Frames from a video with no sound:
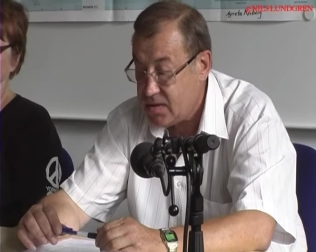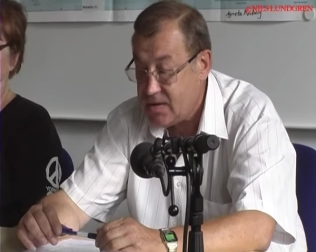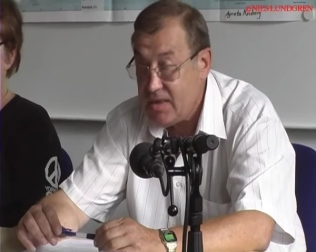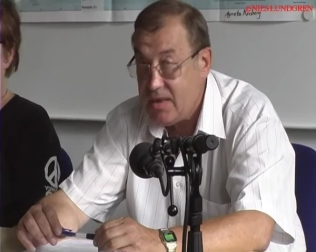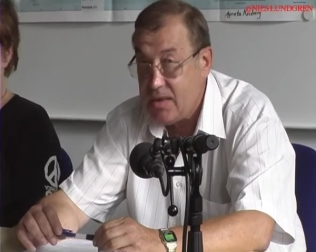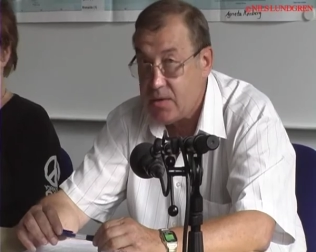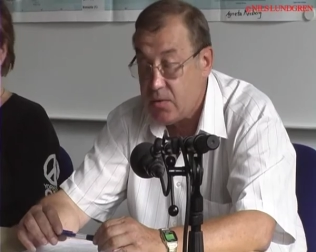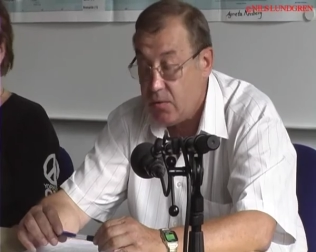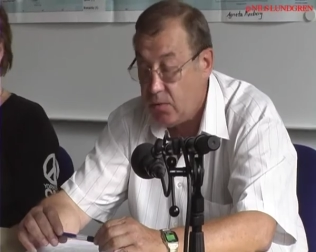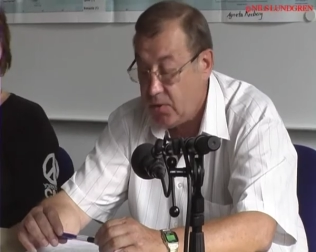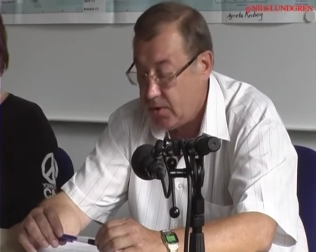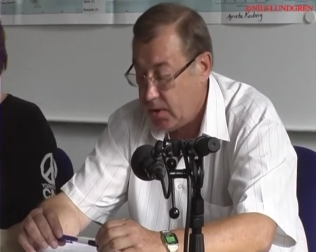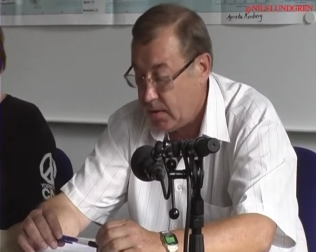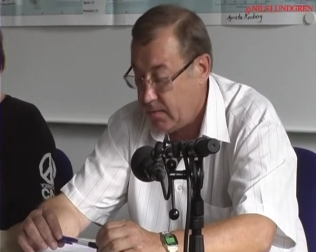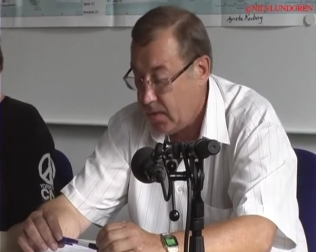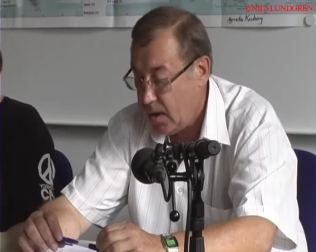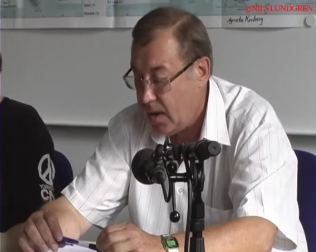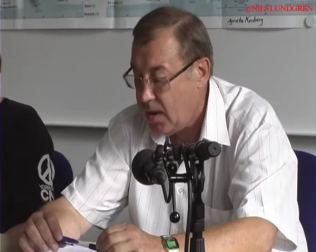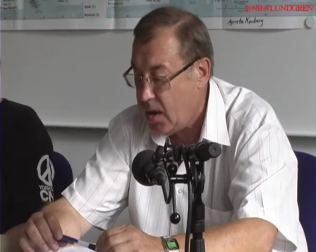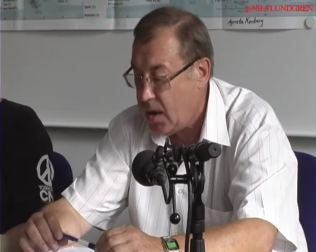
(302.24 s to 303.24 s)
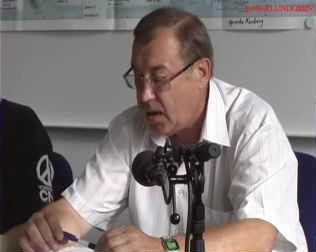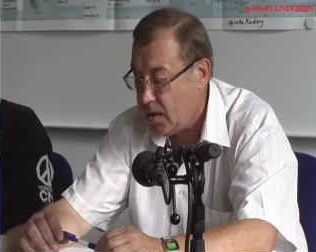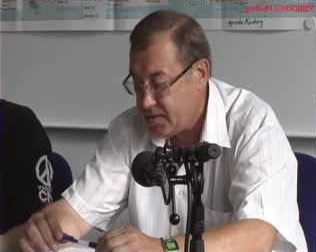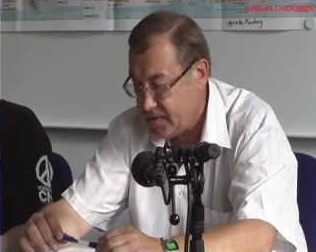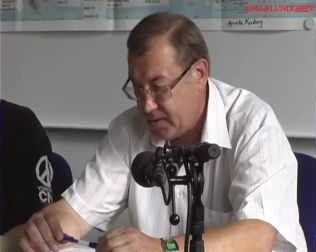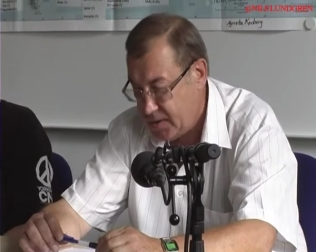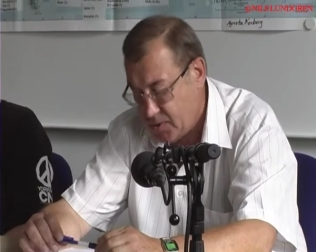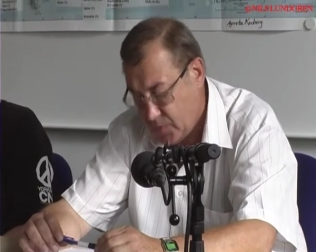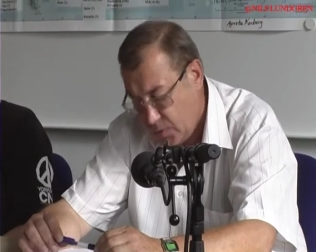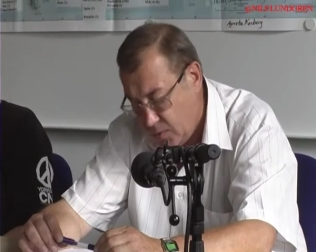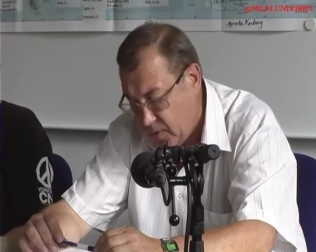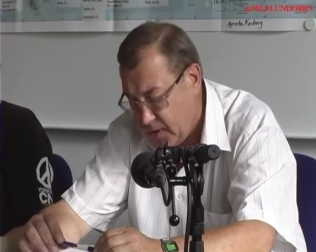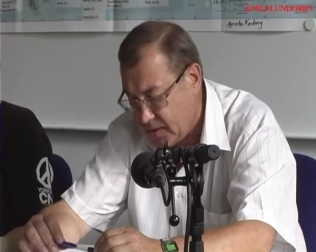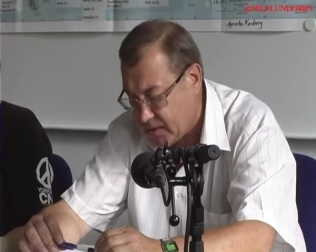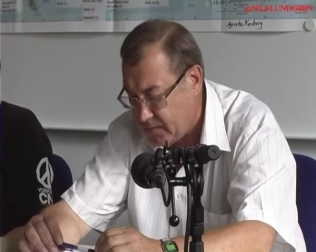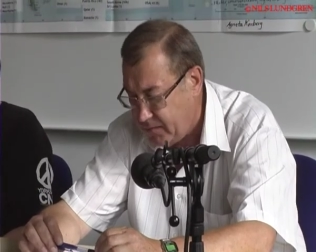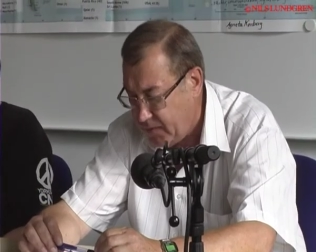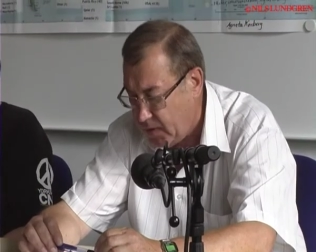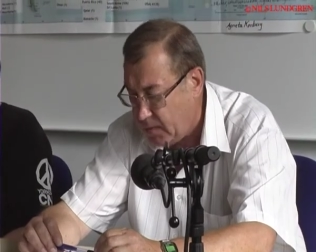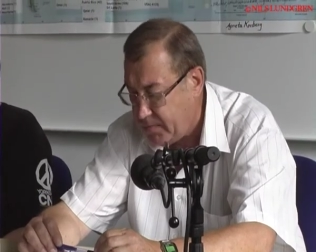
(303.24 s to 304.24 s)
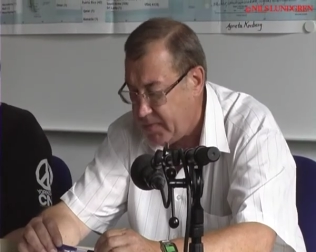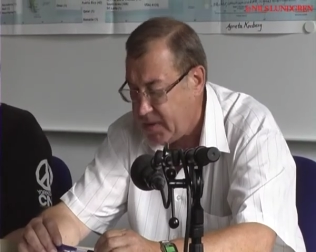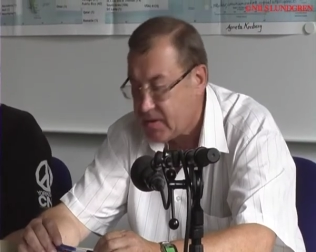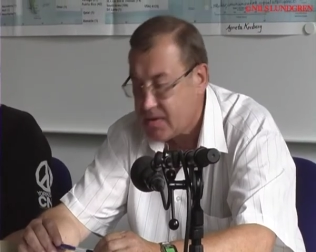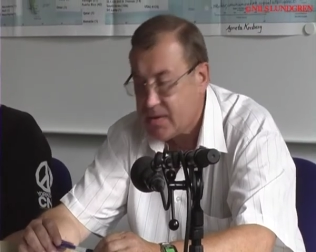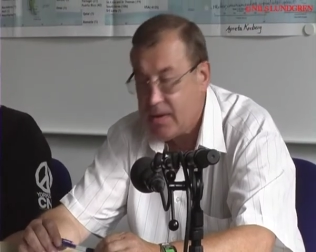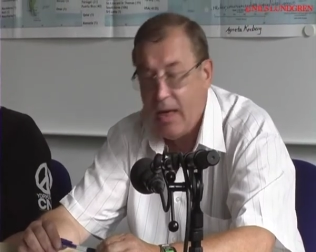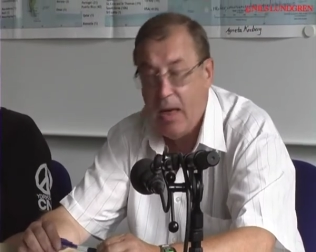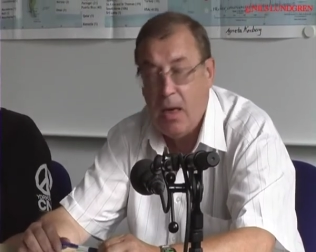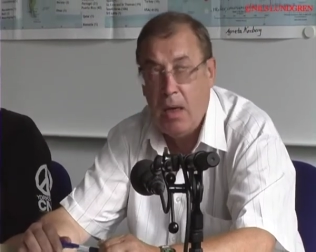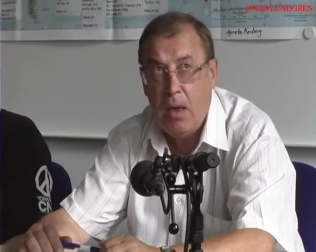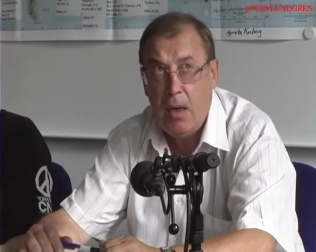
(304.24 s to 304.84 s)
this autumn, this August, will be the